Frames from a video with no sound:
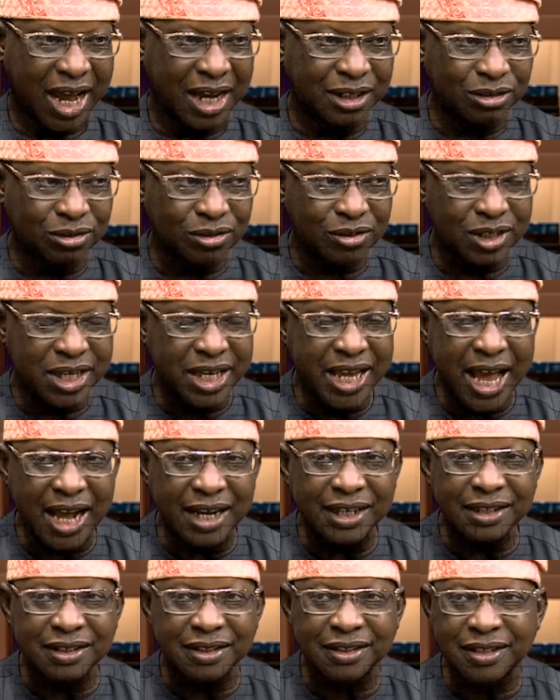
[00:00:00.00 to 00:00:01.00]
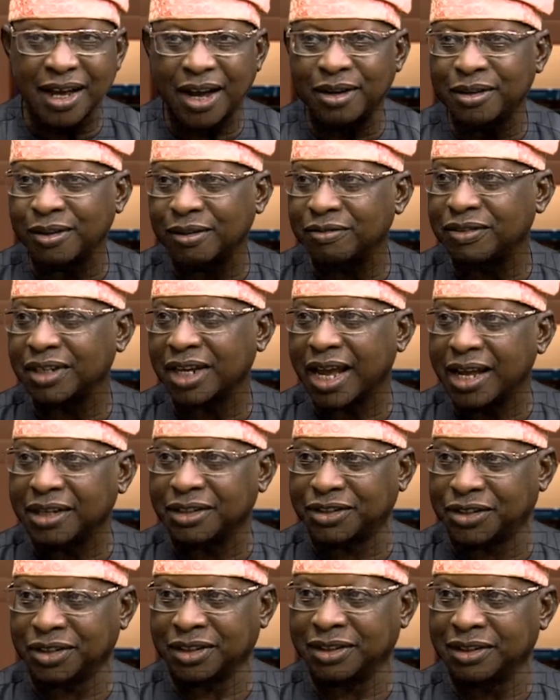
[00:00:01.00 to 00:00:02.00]
and you hear the sound of the
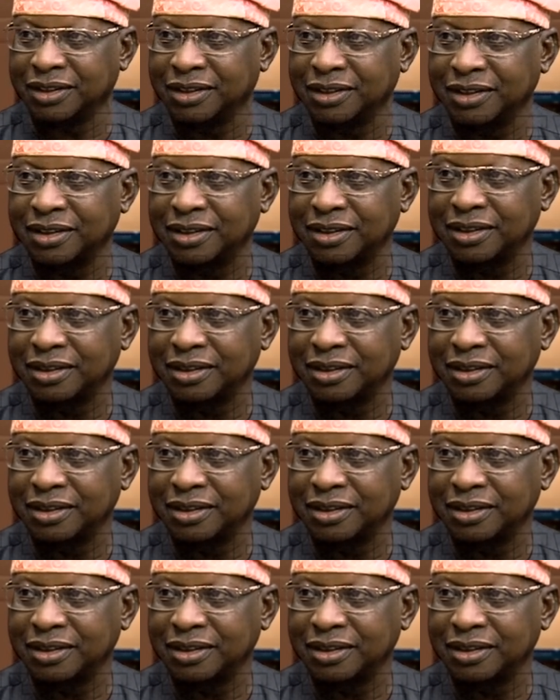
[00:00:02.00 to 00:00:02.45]
engine.